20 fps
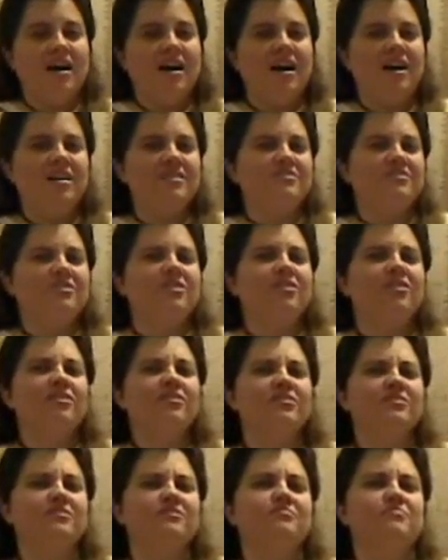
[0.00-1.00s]
I've
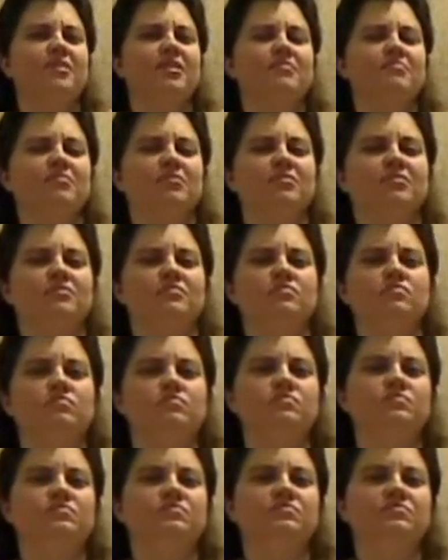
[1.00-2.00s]
heard of people
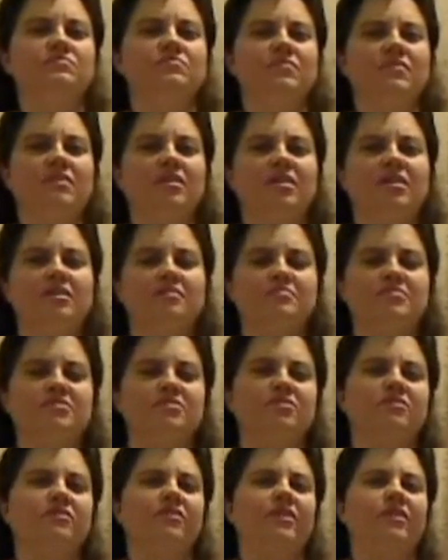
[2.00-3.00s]

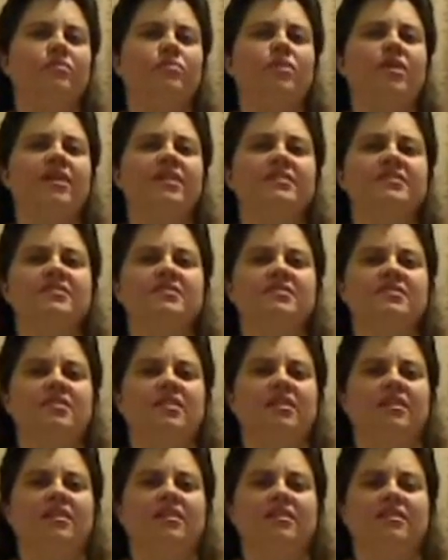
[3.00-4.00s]
observing rites
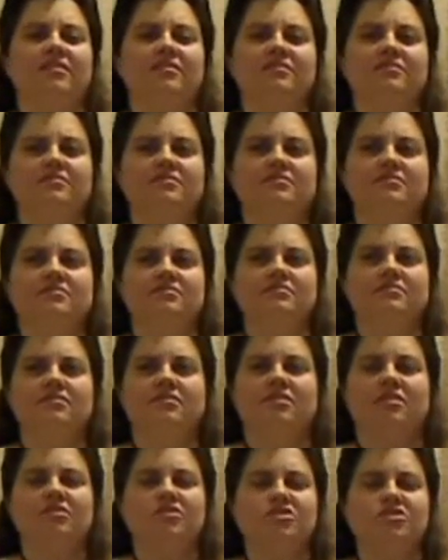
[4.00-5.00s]

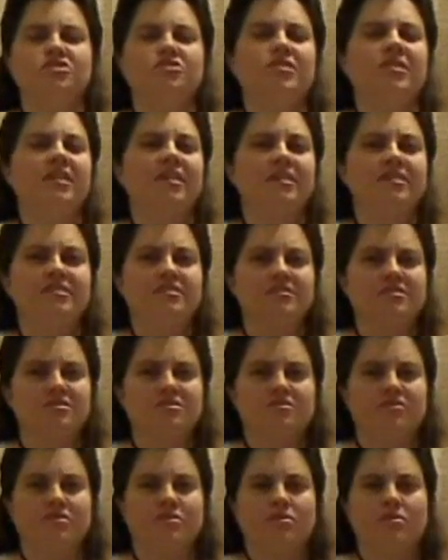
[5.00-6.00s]
called chewing onions
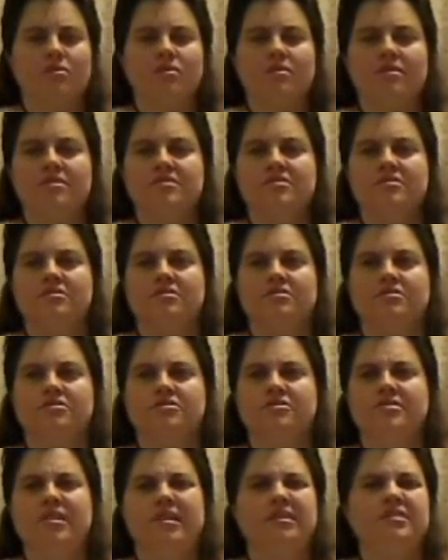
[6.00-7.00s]
for Horus or
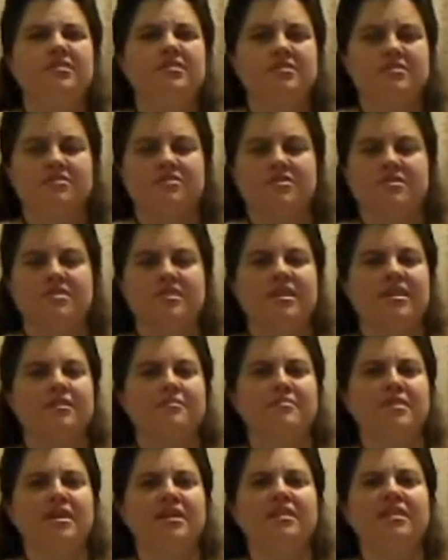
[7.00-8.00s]
chewing onions for
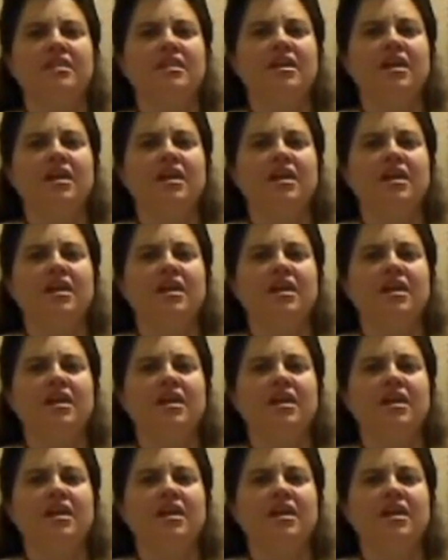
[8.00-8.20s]
Sekhmet.